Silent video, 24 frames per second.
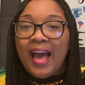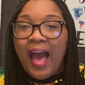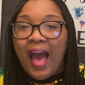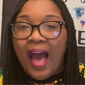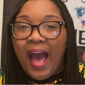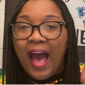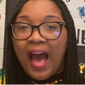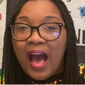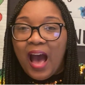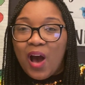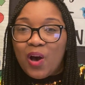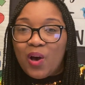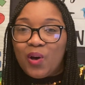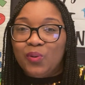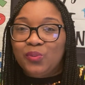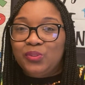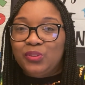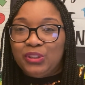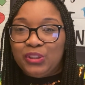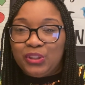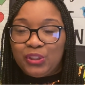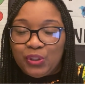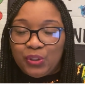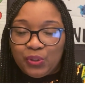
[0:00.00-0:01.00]
how
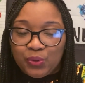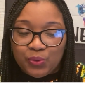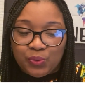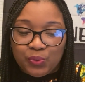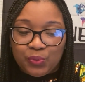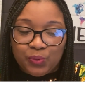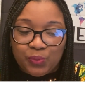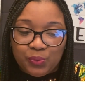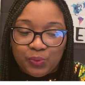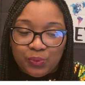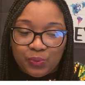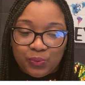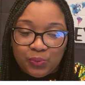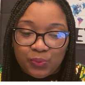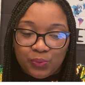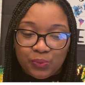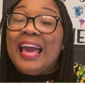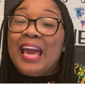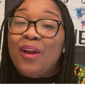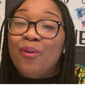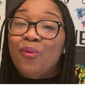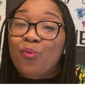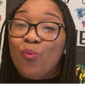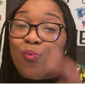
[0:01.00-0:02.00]
to
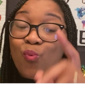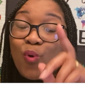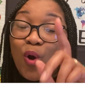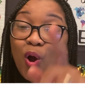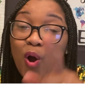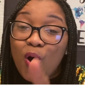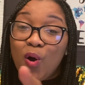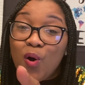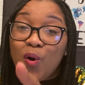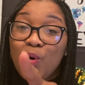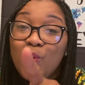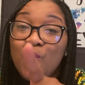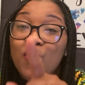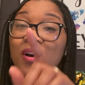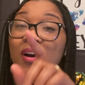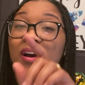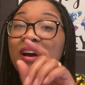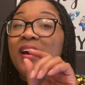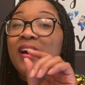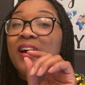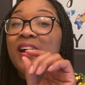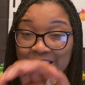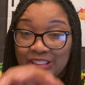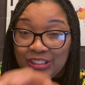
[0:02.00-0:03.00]
enroll
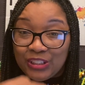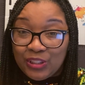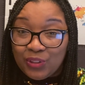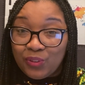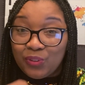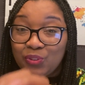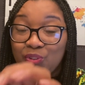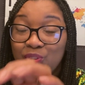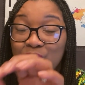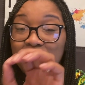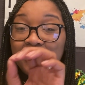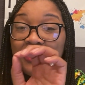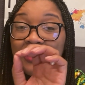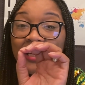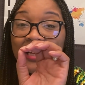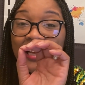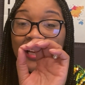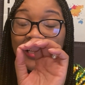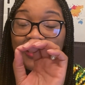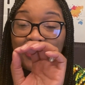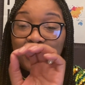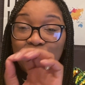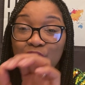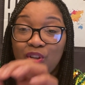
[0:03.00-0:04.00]
children
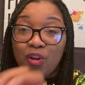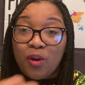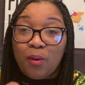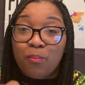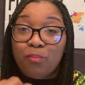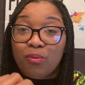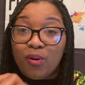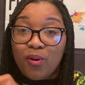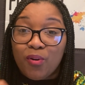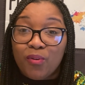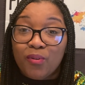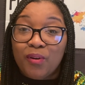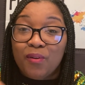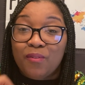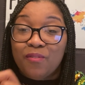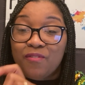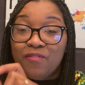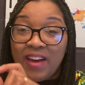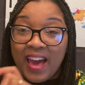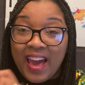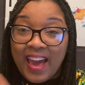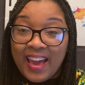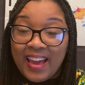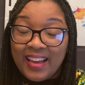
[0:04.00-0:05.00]
into your program
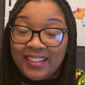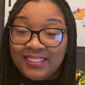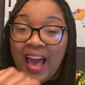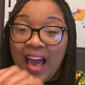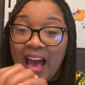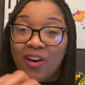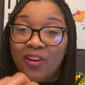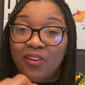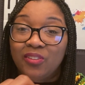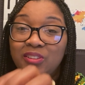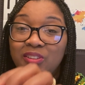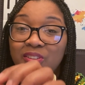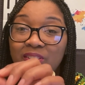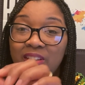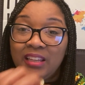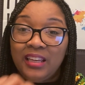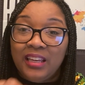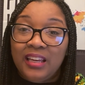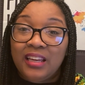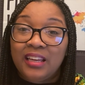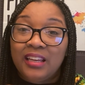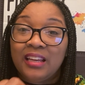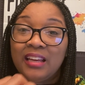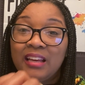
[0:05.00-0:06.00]
fast, how to
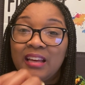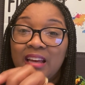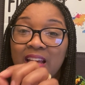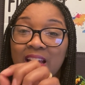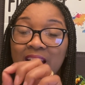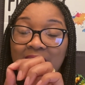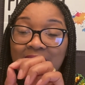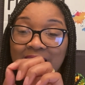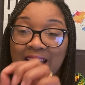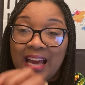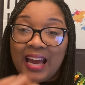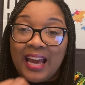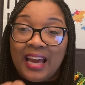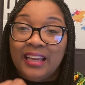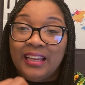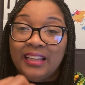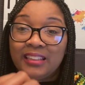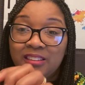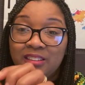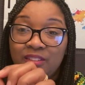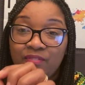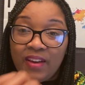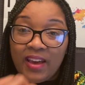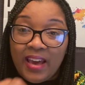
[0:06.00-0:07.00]
get
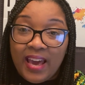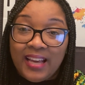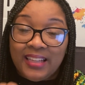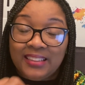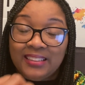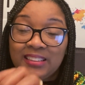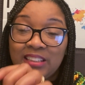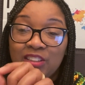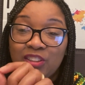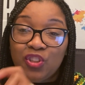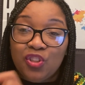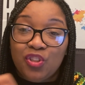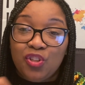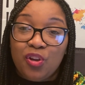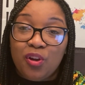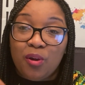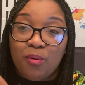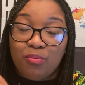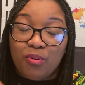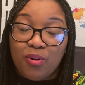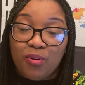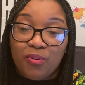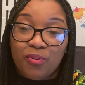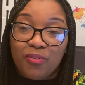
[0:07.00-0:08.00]
clients fast into your
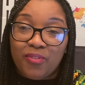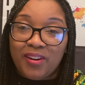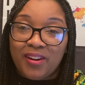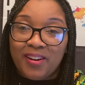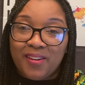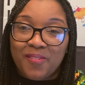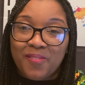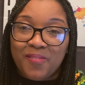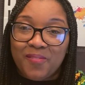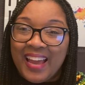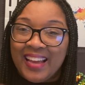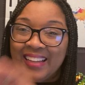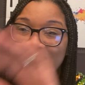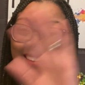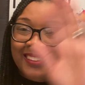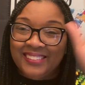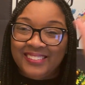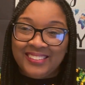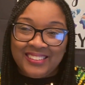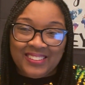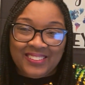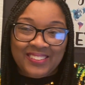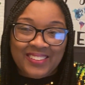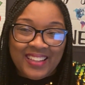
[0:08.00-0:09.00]
program. And
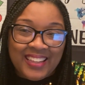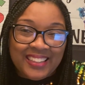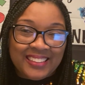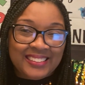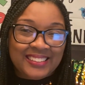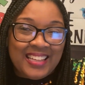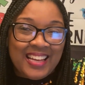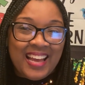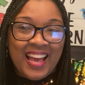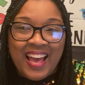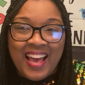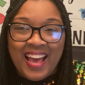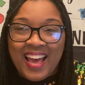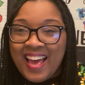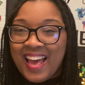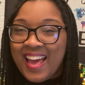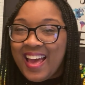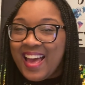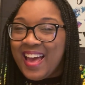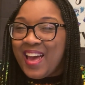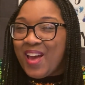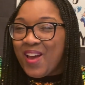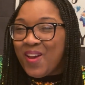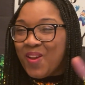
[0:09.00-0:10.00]
until next
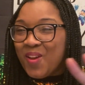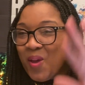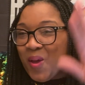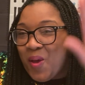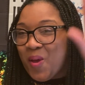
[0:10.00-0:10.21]
time,